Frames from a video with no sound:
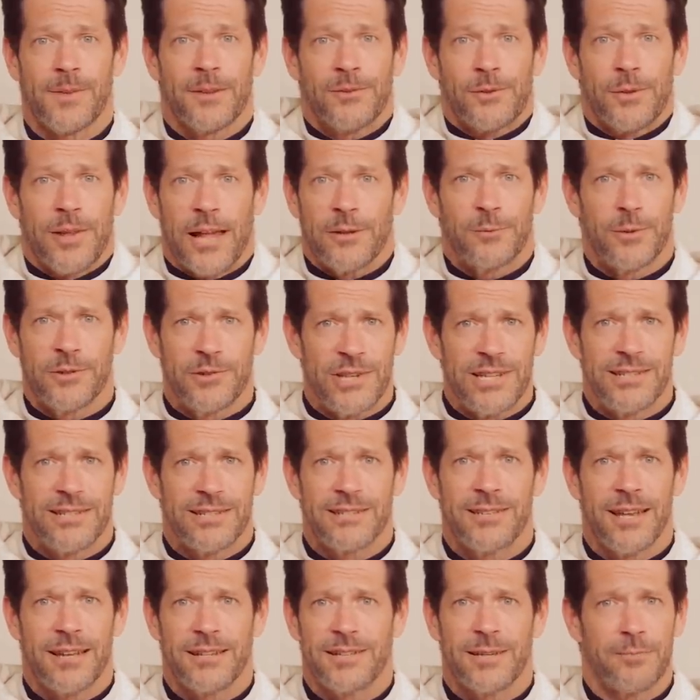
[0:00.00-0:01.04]
And so that's what
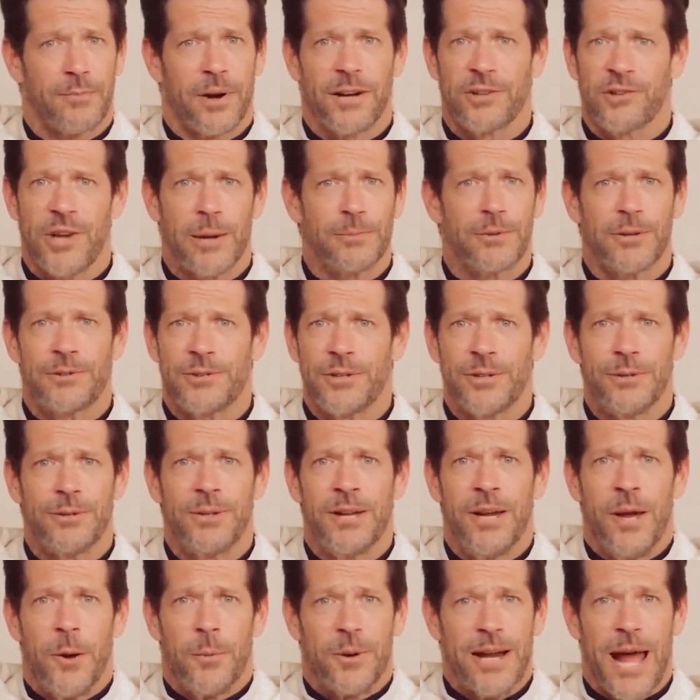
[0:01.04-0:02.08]
Jesus does. In Mark chapter
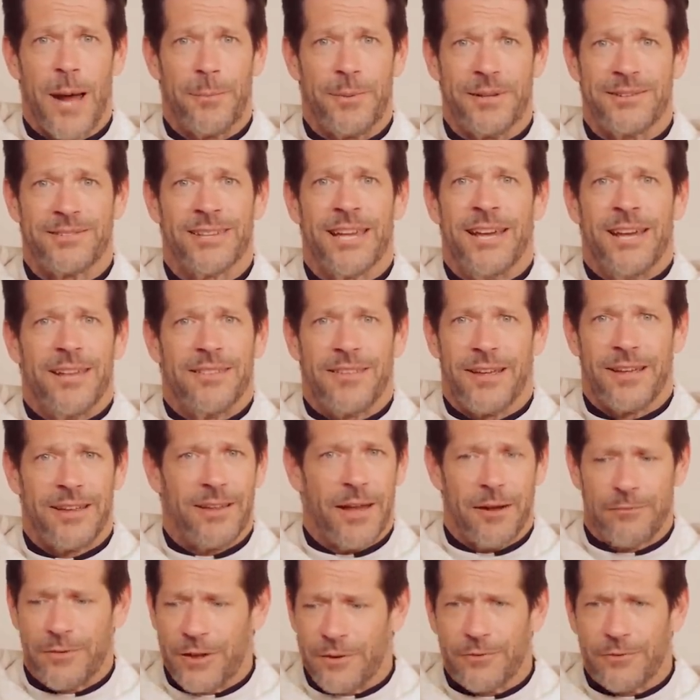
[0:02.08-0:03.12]
2, what happens?
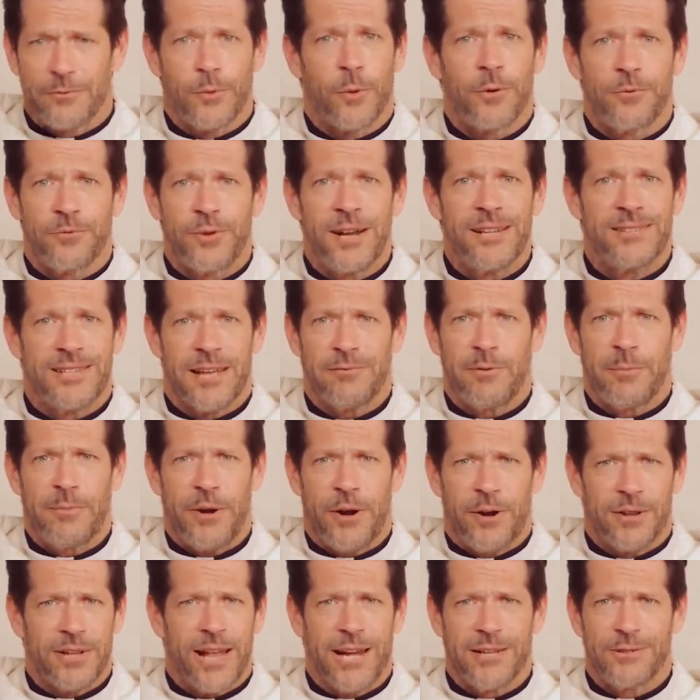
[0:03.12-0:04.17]
They have these four friends. They have a
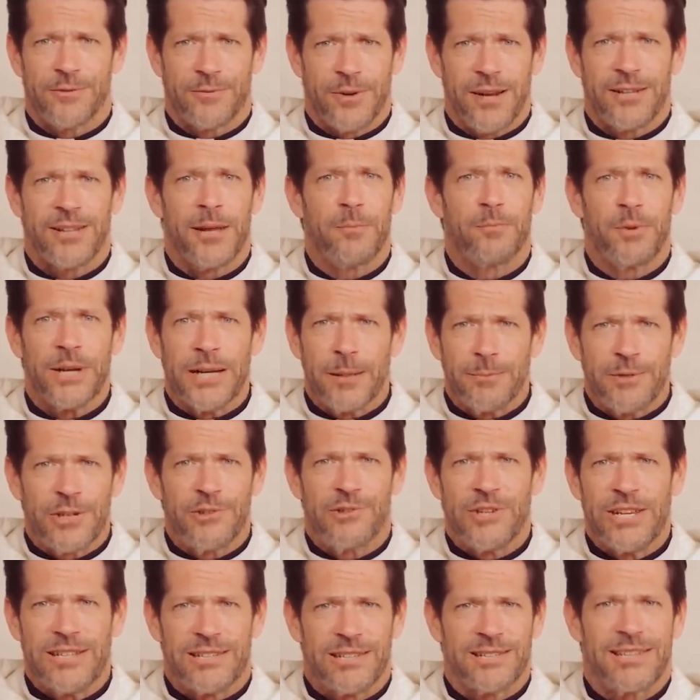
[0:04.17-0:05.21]
paralyzed friend. They bring him to
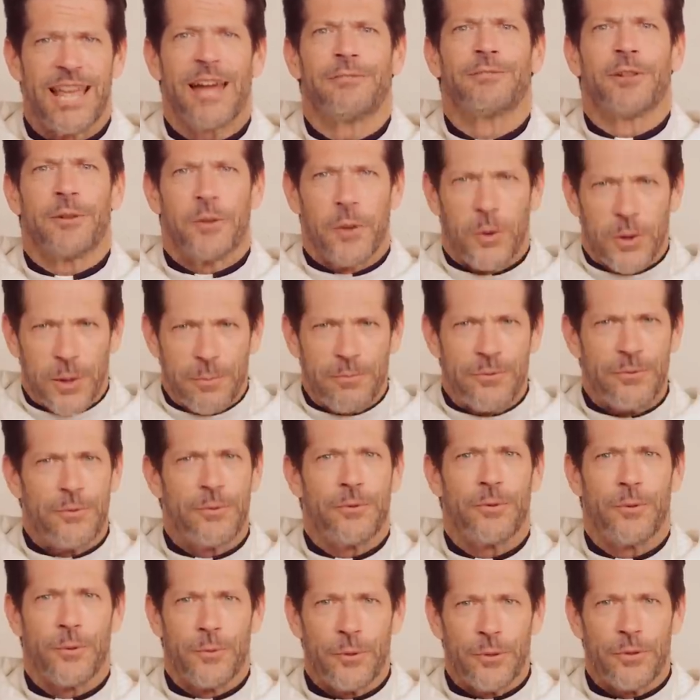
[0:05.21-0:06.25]
Jesus. They have to lower him
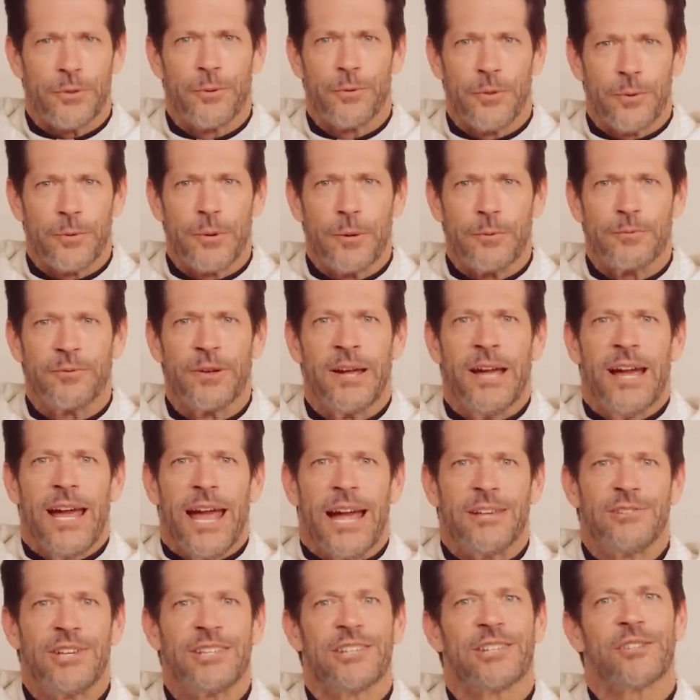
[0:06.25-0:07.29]
through the roof.
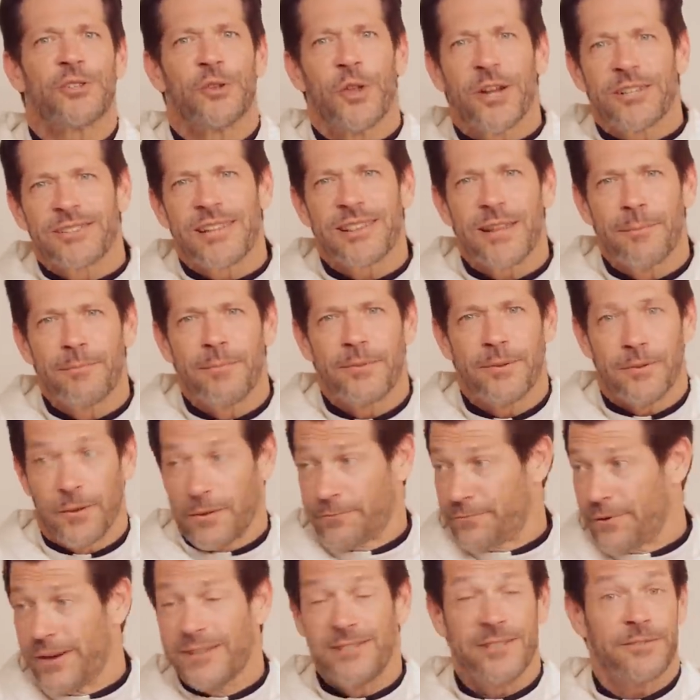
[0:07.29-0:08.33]
And Jesus looks at
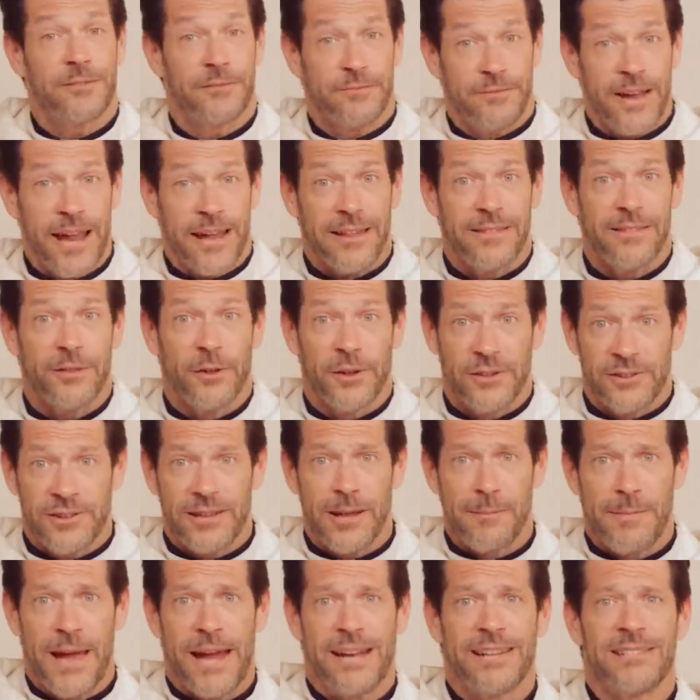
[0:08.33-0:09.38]
the friend's faith, looks at
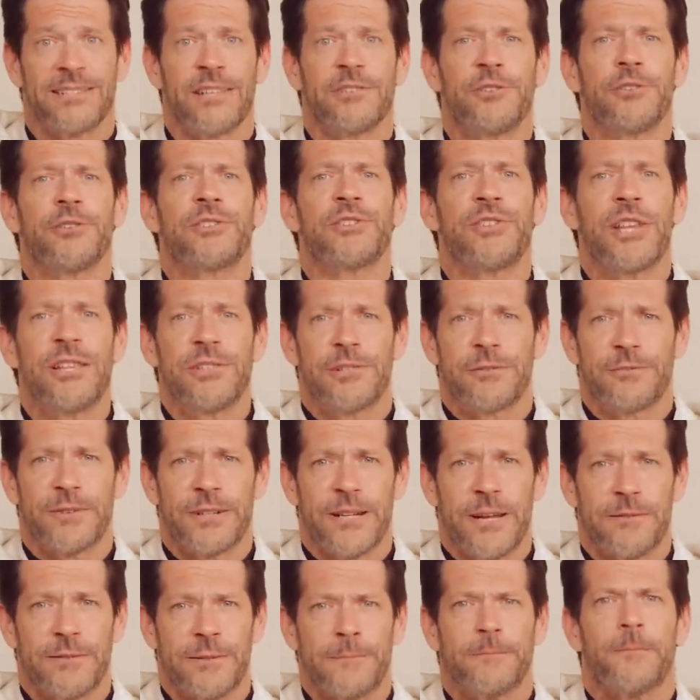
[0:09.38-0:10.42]
the man and says, your sins are
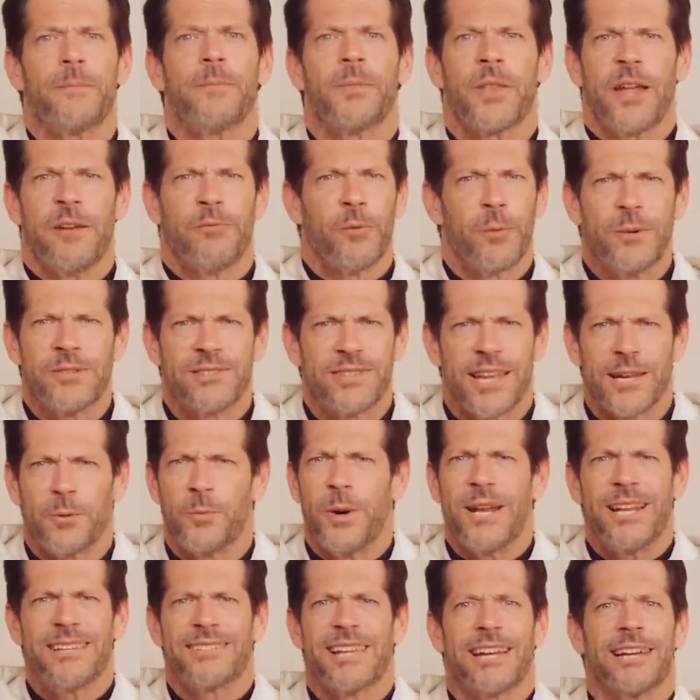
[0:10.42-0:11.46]
forgiven. And everyone's like,
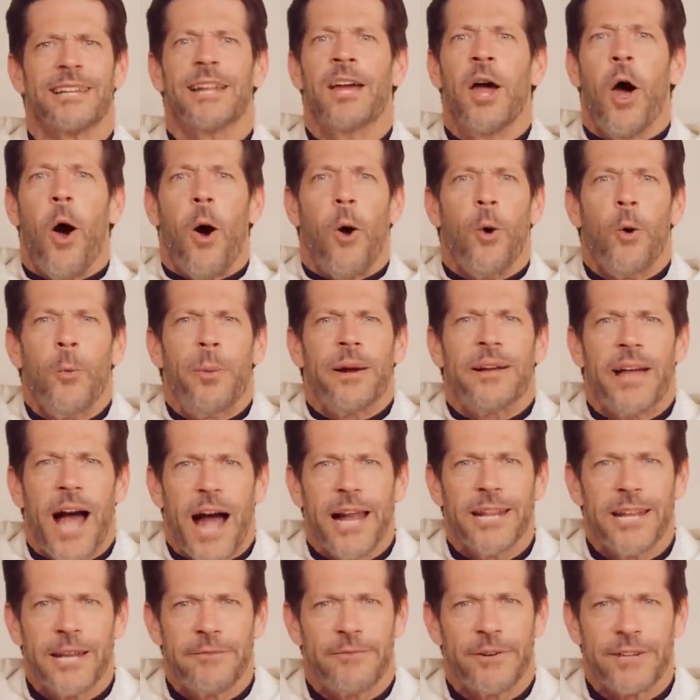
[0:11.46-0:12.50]
wait a second, who but
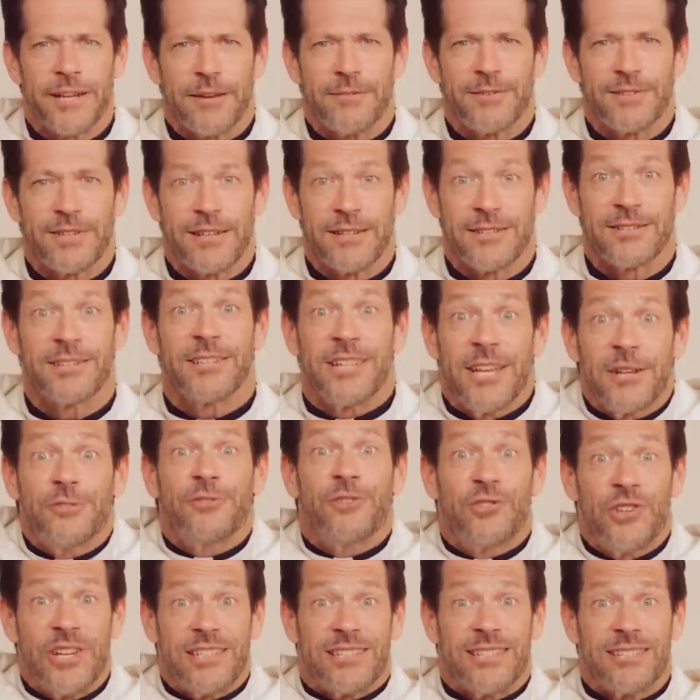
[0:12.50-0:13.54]
God can forgive sins?
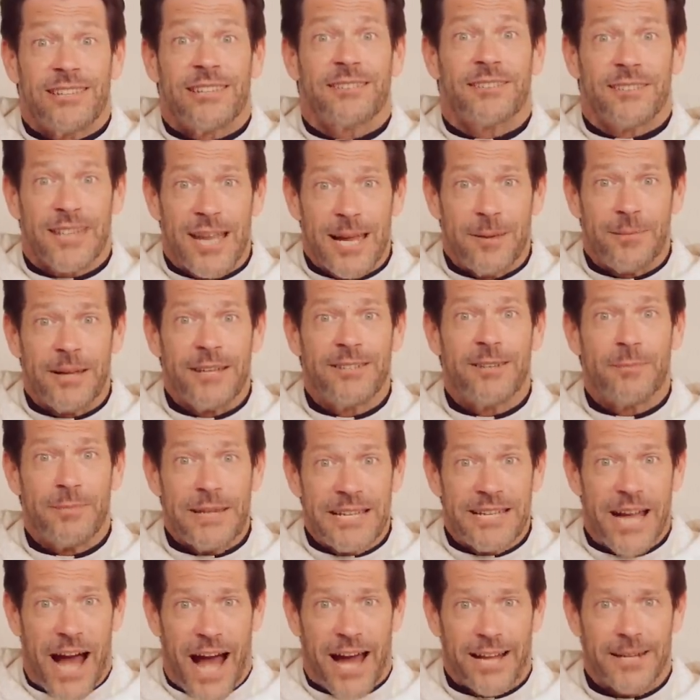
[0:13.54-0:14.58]
Here's Jesus is claiming to
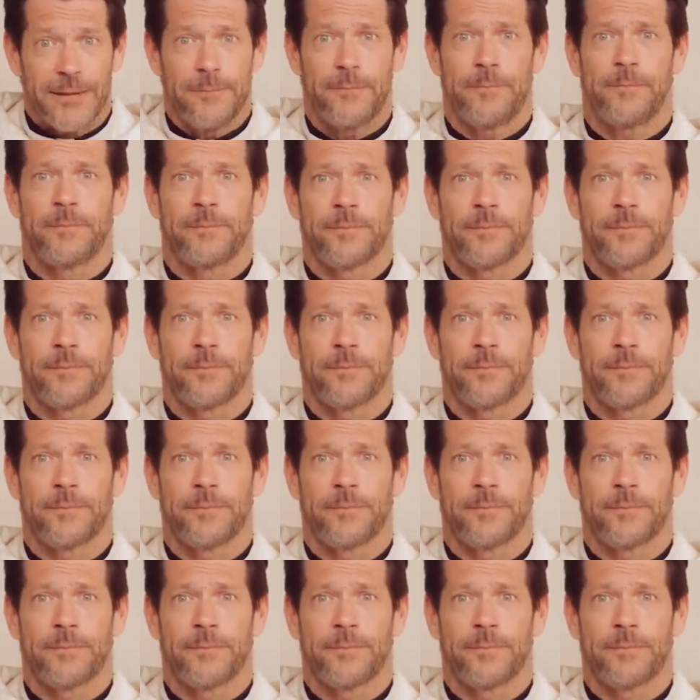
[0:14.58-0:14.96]
be God.